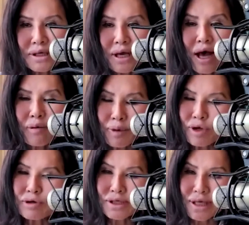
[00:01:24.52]
helping
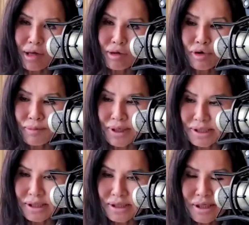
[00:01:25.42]
you scale your
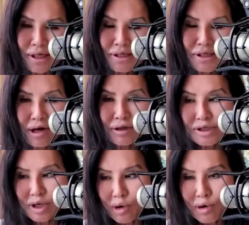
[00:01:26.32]
business. He scaled
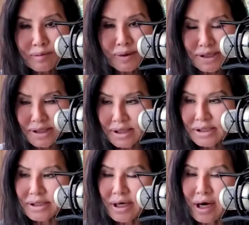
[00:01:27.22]
his own
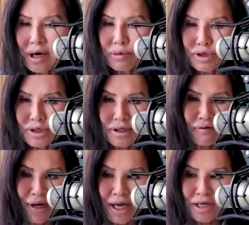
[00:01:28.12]
business, which is in the
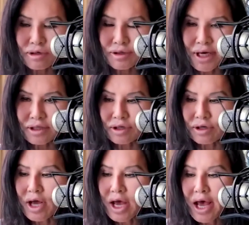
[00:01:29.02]
financial
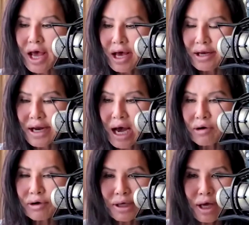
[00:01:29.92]
sector. And
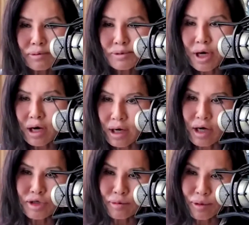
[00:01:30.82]
now he helps
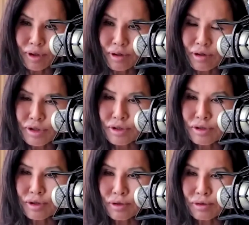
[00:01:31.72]
entrepreneurs
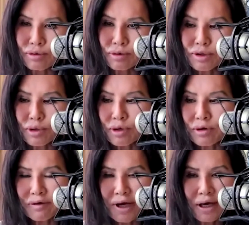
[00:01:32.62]
to sort
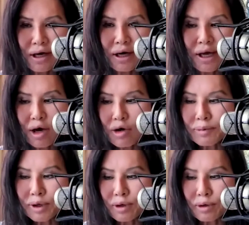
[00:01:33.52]
of like help
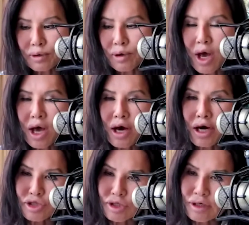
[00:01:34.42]
you
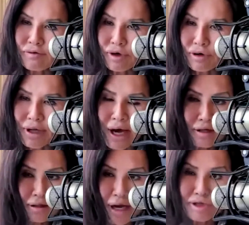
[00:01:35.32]
achieve your, not
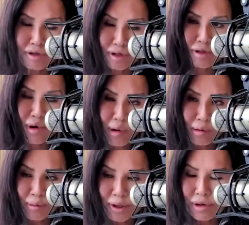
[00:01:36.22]
your just
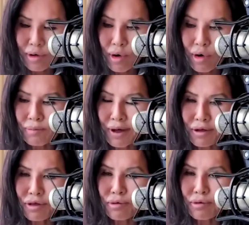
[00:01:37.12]
goal, 1 year goal, but
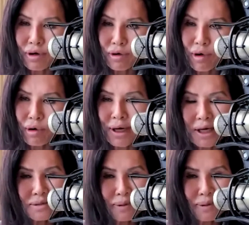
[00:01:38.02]
the 3-year goal and